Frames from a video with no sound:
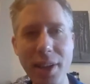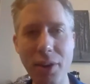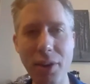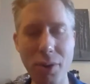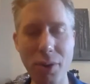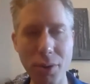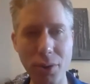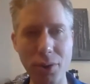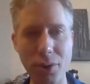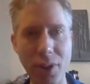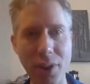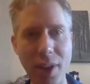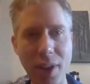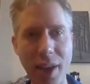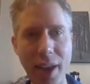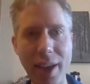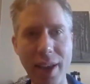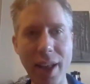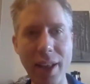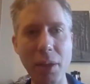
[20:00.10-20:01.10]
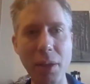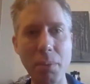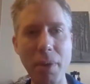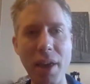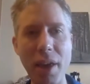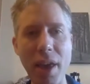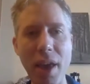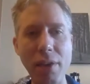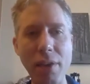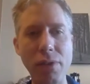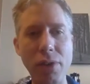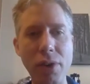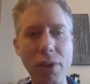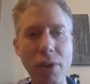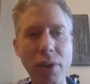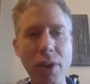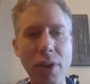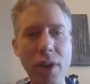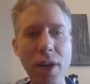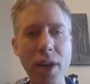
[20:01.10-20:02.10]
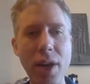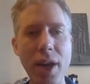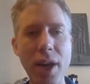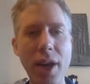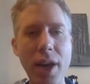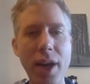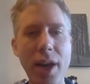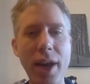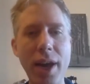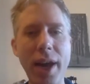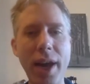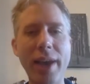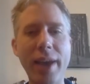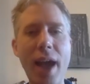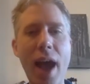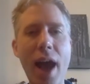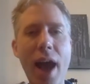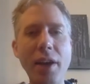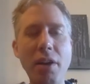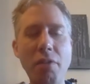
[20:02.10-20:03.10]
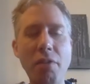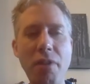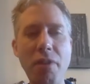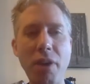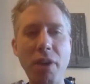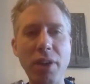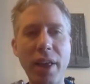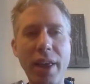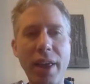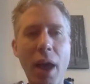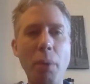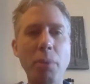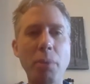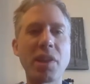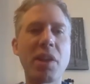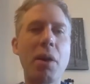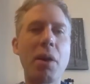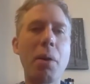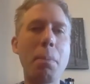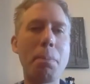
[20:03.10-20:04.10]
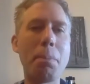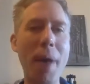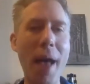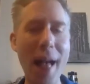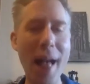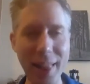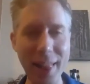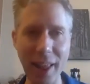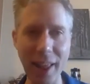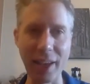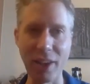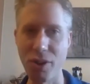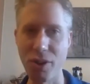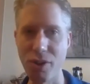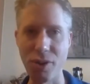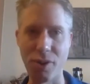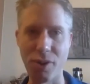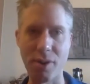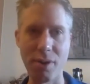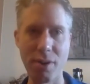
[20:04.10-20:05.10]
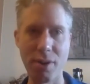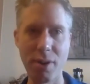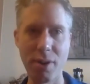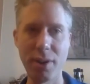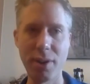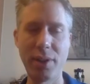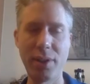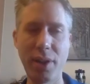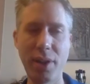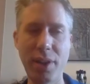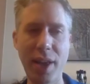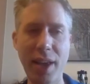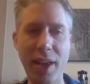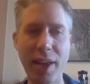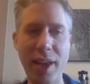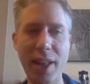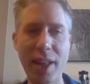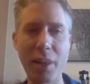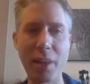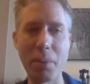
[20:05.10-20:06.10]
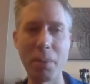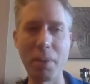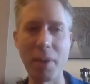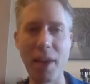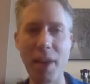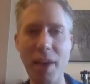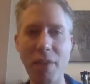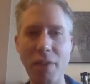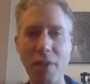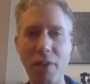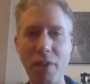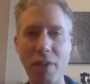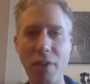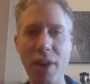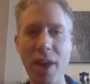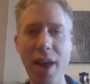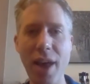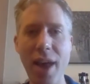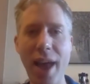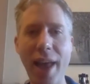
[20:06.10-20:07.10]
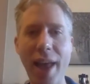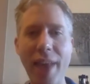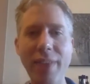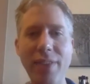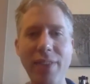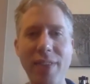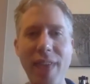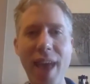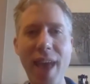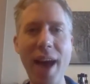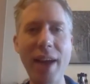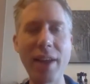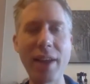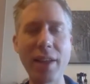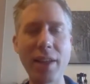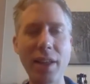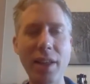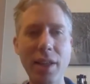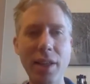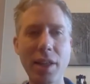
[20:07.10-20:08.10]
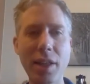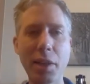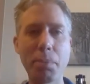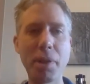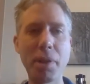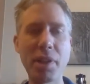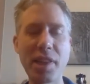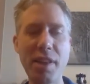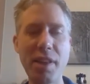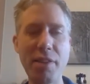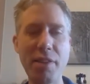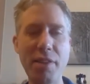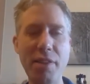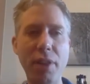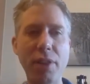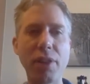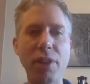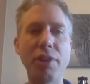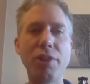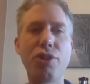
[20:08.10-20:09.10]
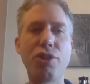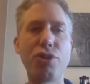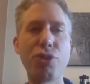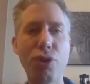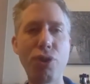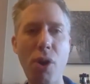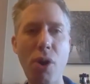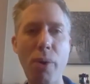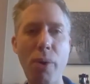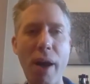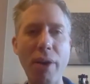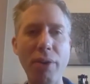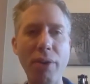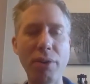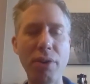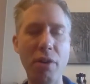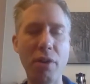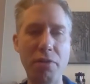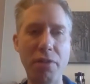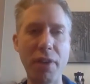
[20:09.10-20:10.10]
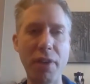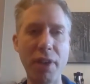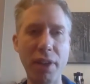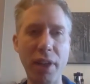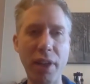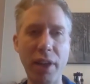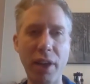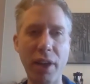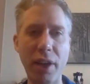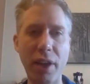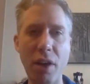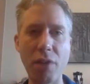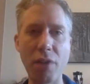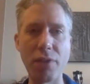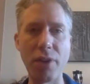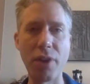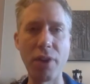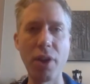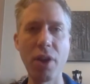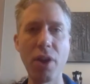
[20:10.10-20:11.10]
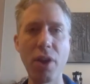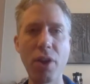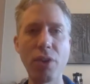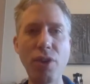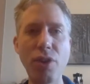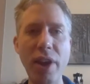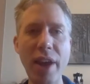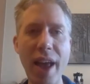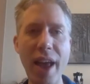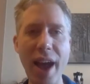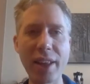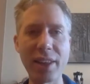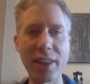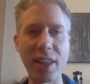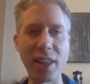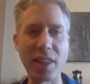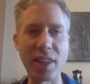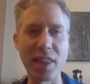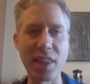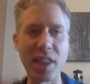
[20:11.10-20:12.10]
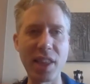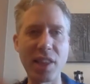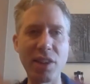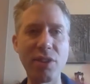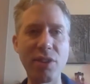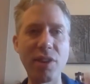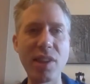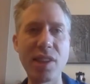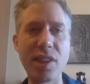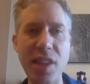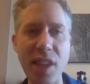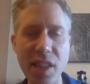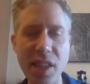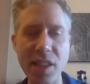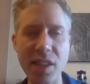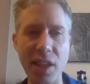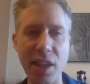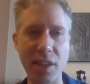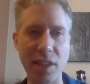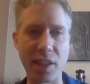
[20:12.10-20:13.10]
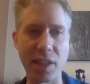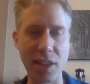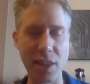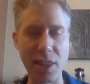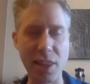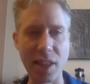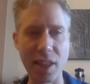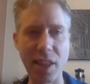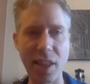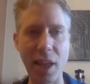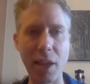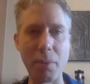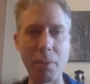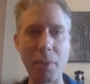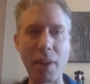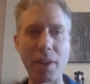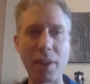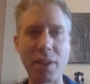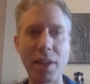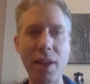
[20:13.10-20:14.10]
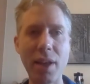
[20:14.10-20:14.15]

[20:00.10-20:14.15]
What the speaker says: her to take on the behavior, it kind of felt like I was compelling her to take on the behavior. And that specifically drew out a feeling of reactance, this resistance to the statement.